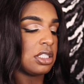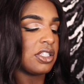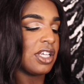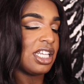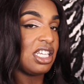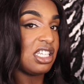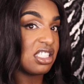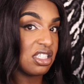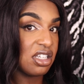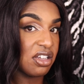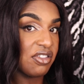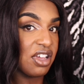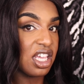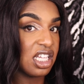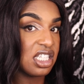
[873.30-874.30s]
So I need to know
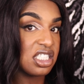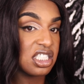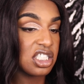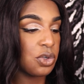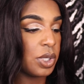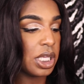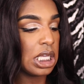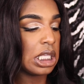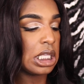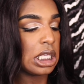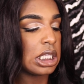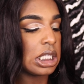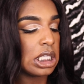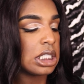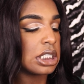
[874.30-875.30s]
if I can just quick clean
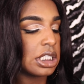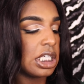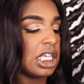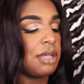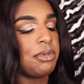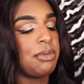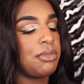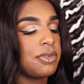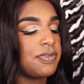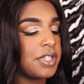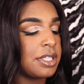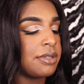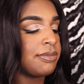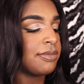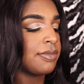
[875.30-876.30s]
these and keep it
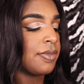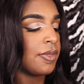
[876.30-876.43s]
moving.